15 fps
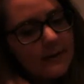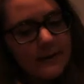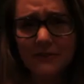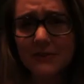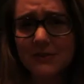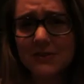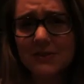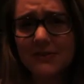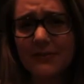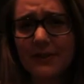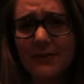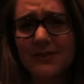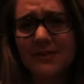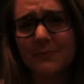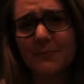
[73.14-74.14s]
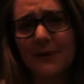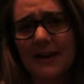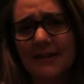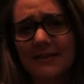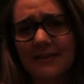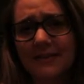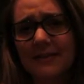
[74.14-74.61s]
First of all, just
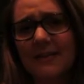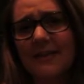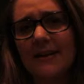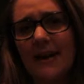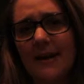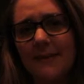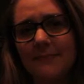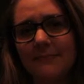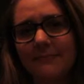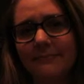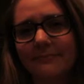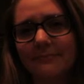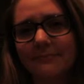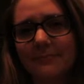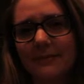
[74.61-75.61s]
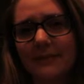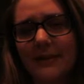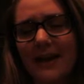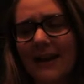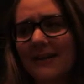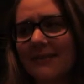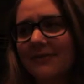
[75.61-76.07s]
practically, I'm
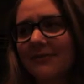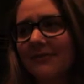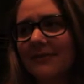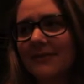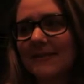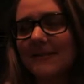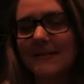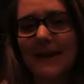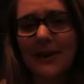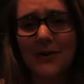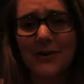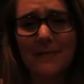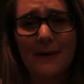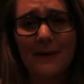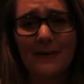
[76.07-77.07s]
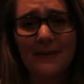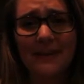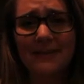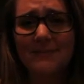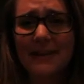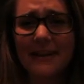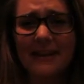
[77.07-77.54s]
kind of scared about
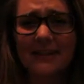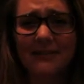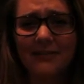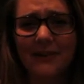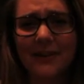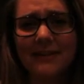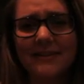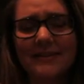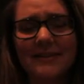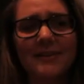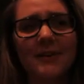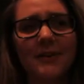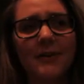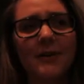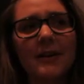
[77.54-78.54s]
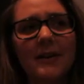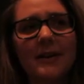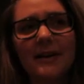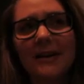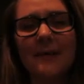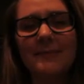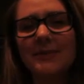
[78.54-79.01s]
making friends, I'm
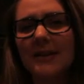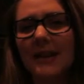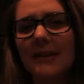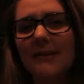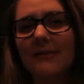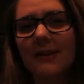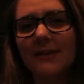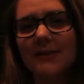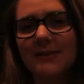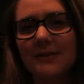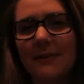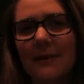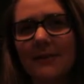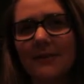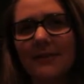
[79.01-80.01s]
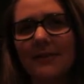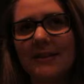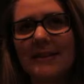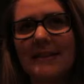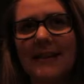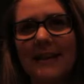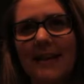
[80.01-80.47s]
just kind of nervous about the
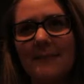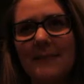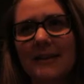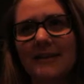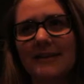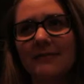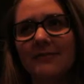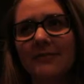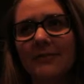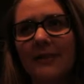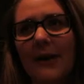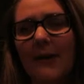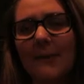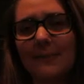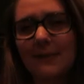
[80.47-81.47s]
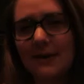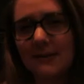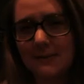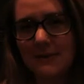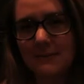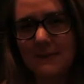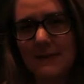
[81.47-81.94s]
dynamics of how I'm going to
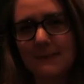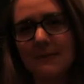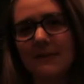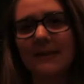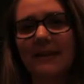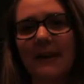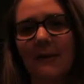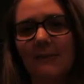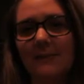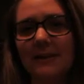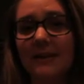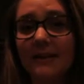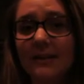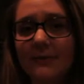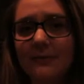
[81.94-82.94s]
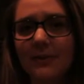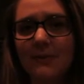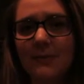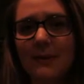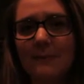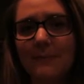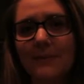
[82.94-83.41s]
meet people and how I'm going to live with
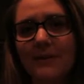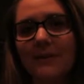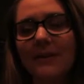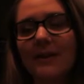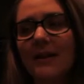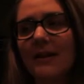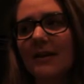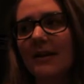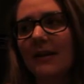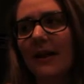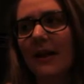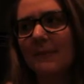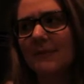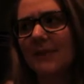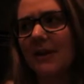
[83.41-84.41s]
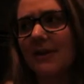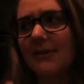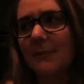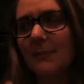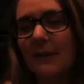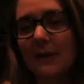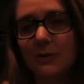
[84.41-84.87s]
people. It's hard
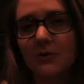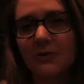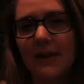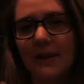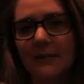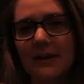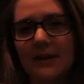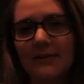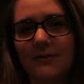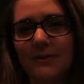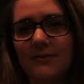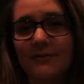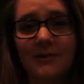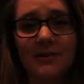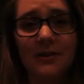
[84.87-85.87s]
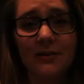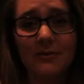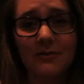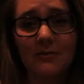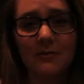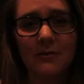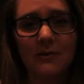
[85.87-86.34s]
to picture that when I don't even
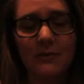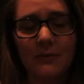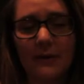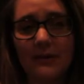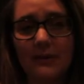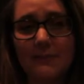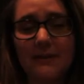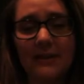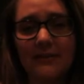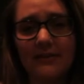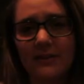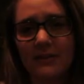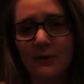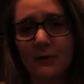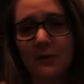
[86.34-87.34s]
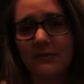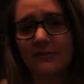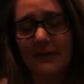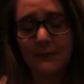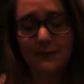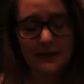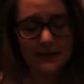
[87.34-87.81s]
know where I'll be living or if
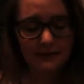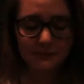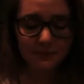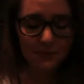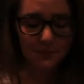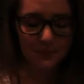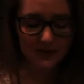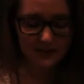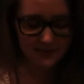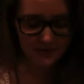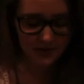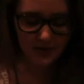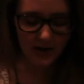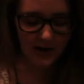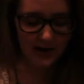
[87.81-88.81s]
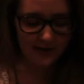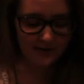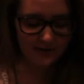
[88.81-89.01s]
I will have roommates or not.